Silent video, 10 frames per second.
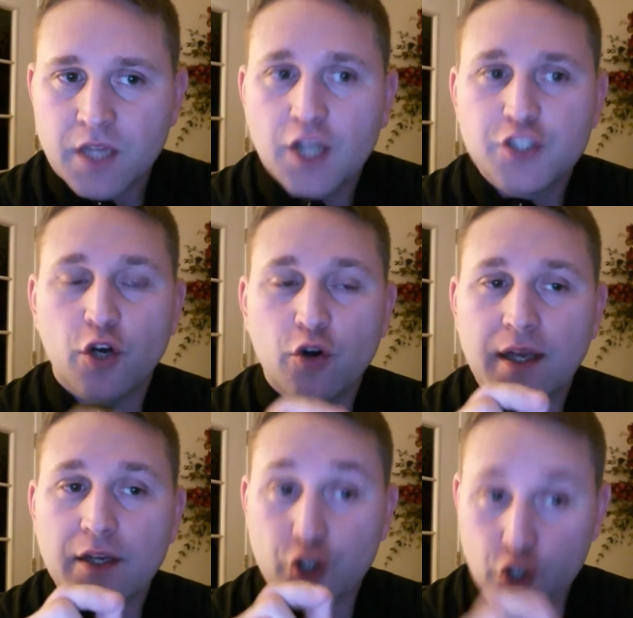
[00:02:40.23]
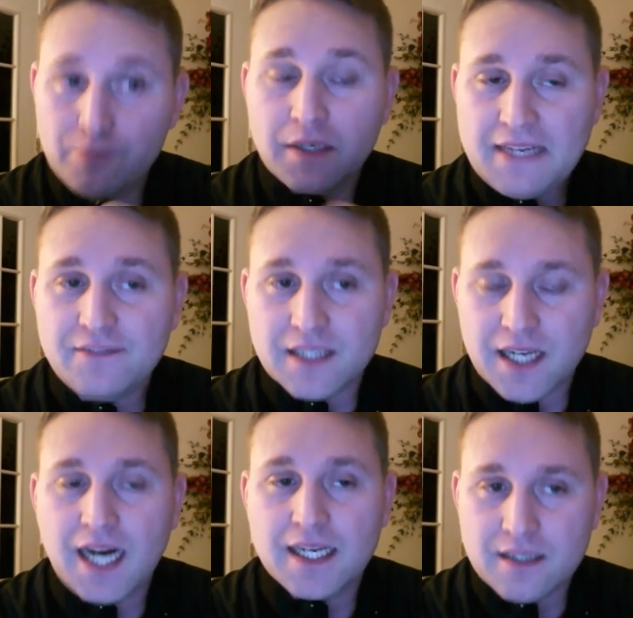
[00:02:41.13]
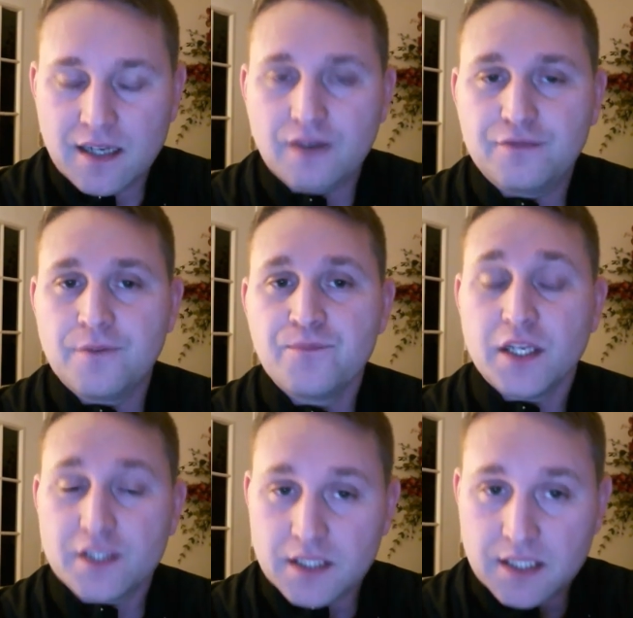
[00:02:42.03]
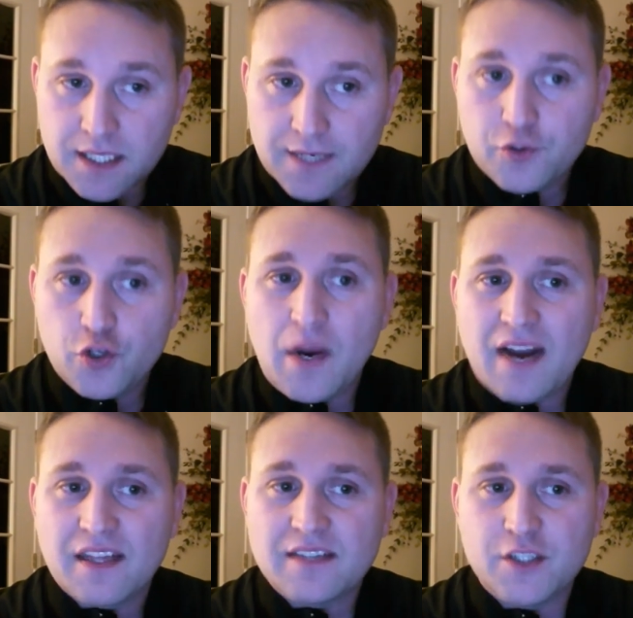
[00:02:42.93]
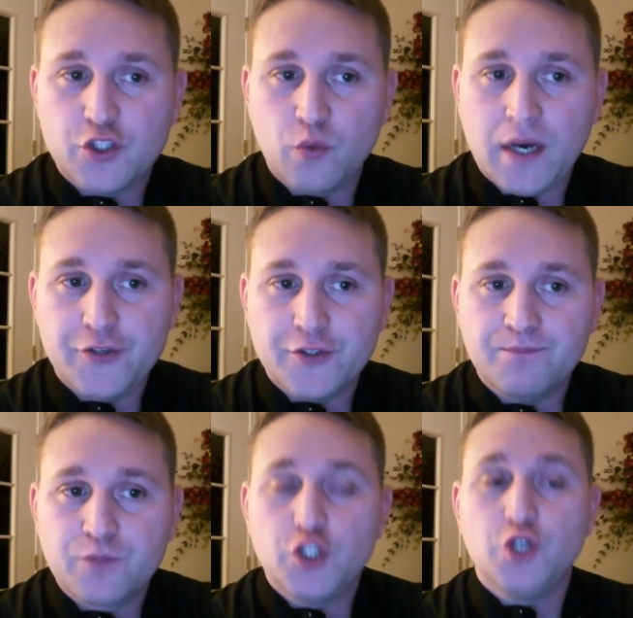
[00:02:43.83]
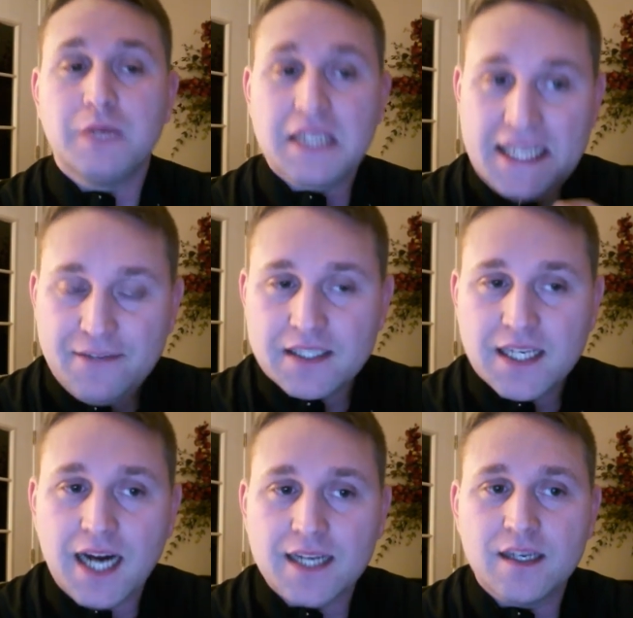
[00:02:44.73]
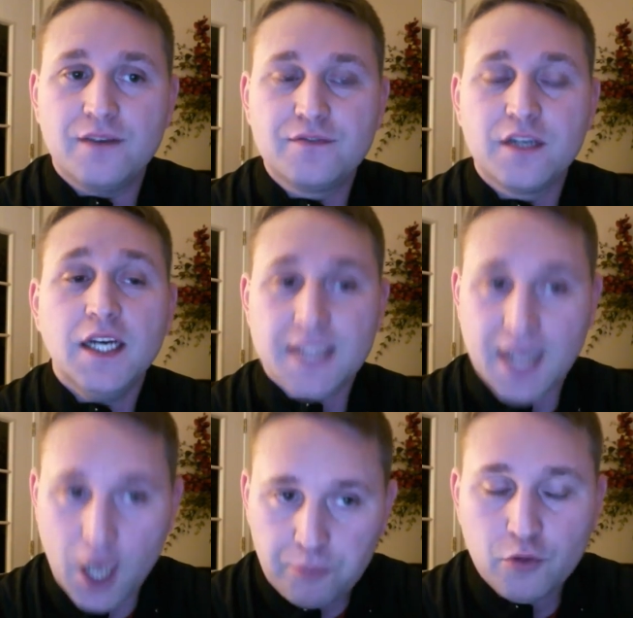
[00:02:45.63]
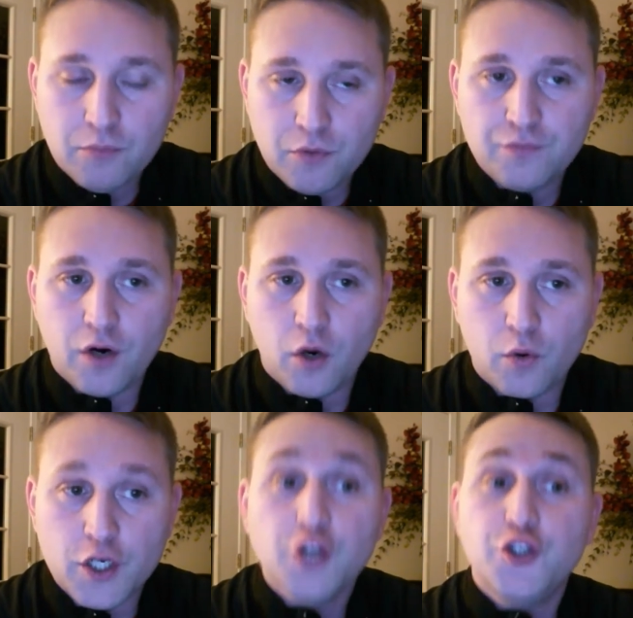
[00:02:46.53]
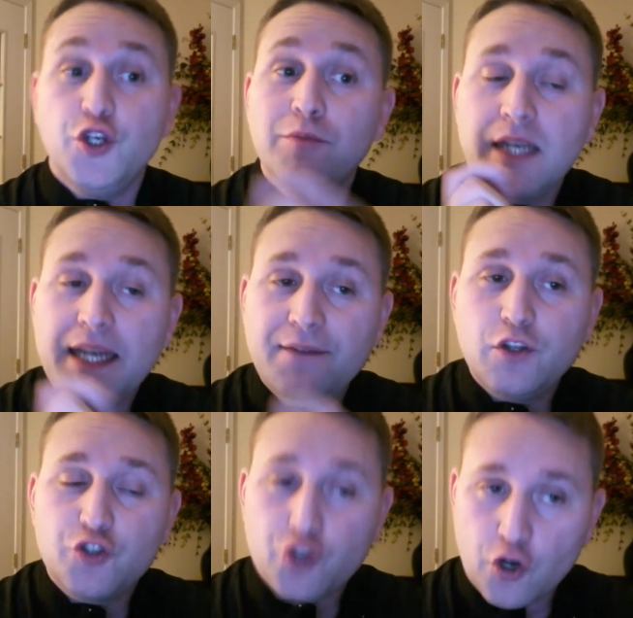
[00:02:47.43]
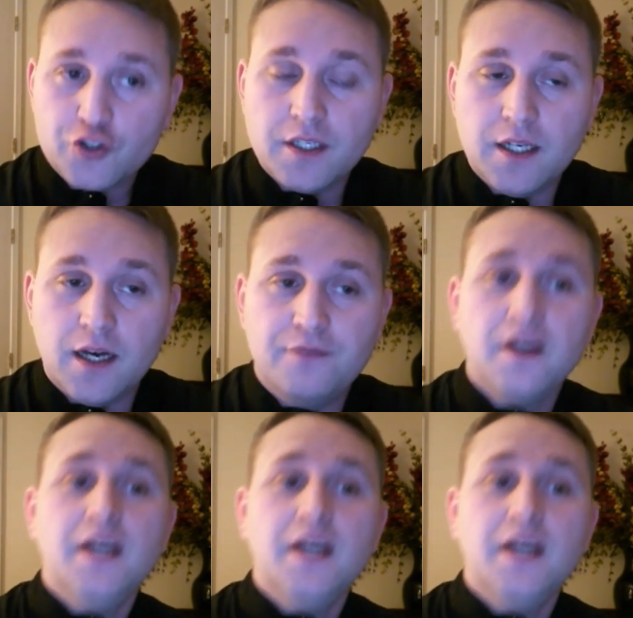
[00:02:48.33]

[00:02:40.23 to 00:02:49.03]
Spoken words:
So, do you believe in God enough to deliver you out of that situation? Do you believe in God enough to help you move forward? Do you believe in the church enough